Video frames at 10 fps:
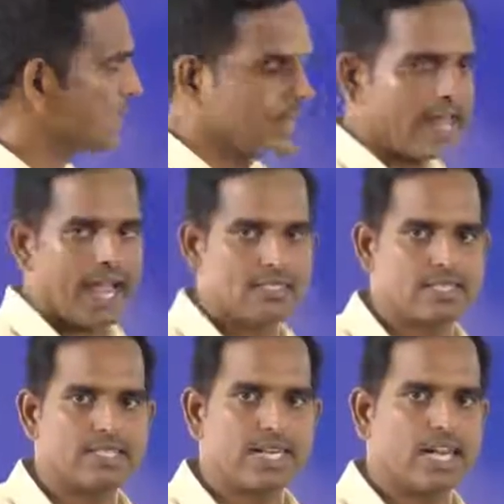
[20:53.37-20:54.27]
you can
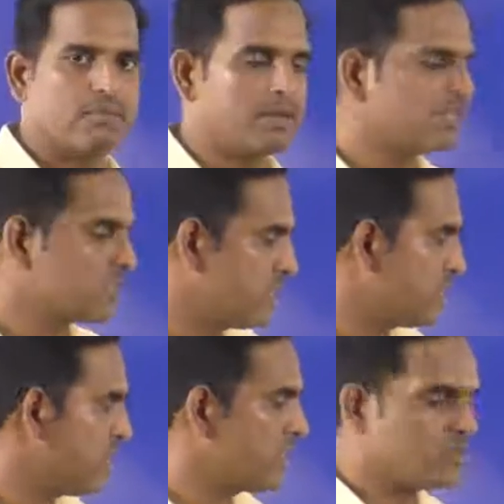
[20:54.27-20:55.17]
access the elements
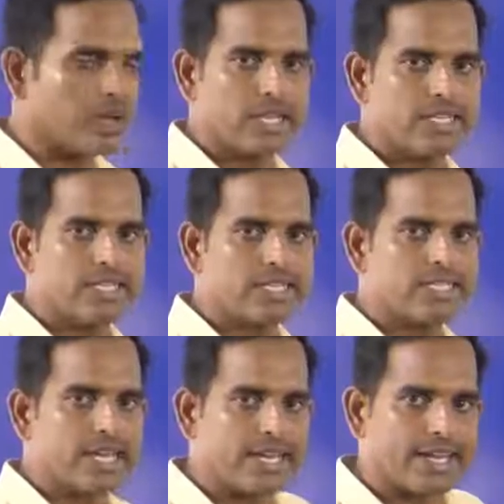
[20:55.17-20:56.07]
individually, that
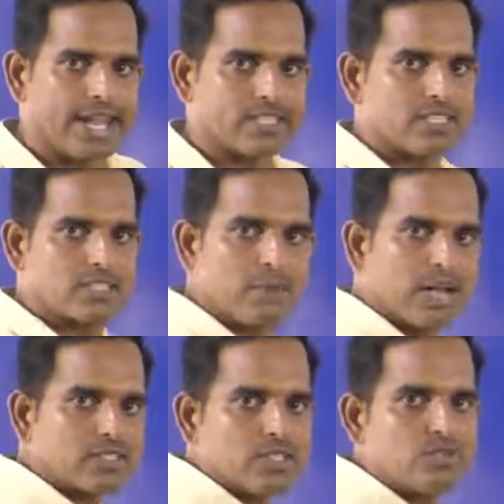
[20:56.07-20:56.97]
is, I can access
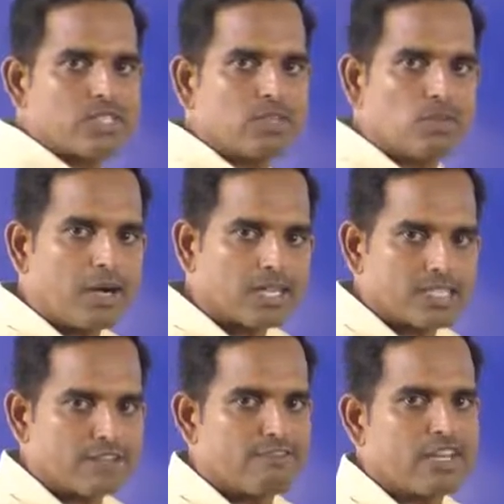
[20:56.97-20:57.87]
marks of 0,
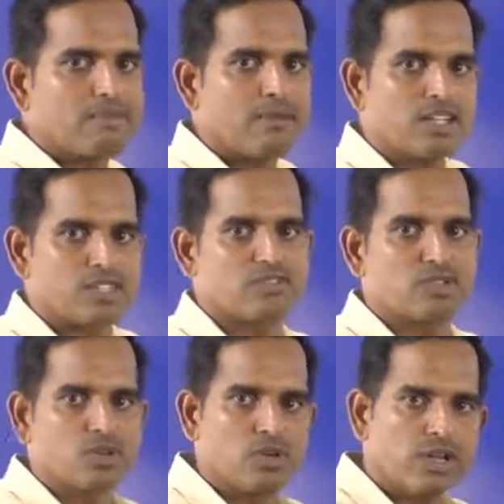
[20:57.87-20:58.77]
marks of 1, marks
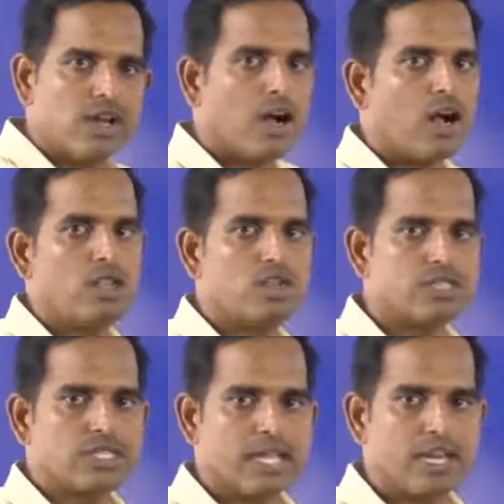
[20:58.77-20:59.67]
of 2, all
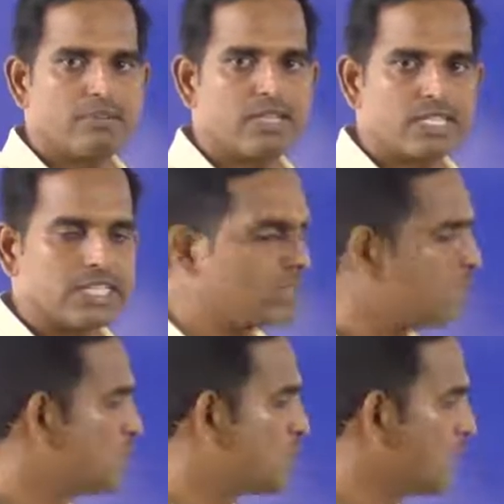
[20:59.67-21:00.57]
those elements
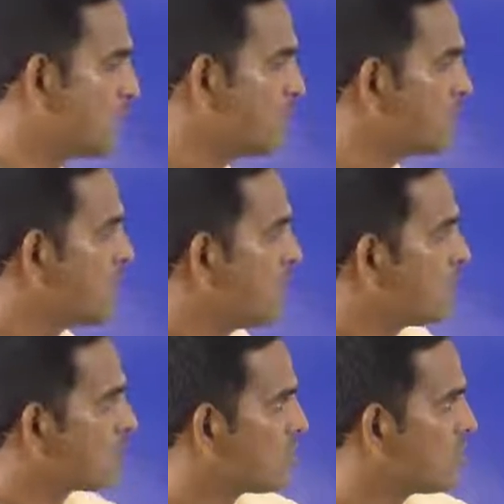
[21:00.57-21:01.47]
individually.
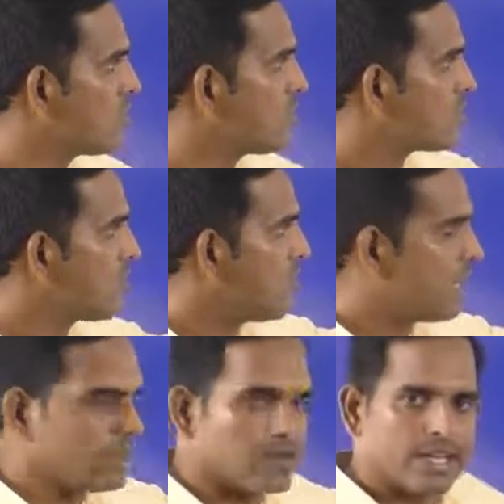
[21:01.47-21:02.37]
So
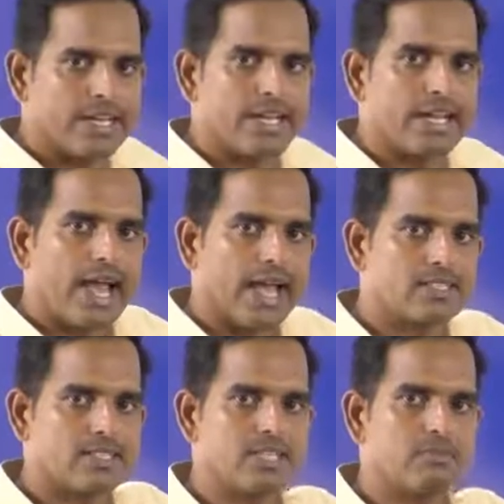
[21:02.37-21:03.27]
you can
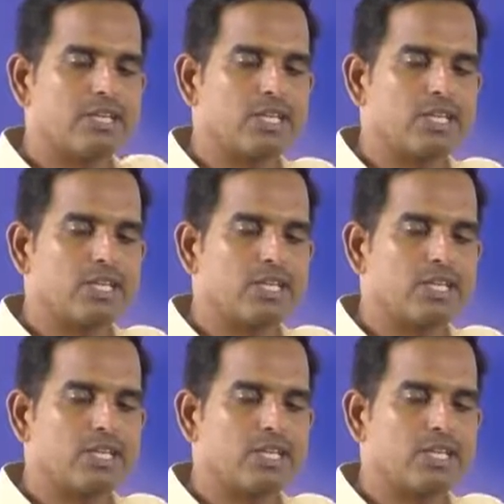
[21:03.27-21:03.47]
access them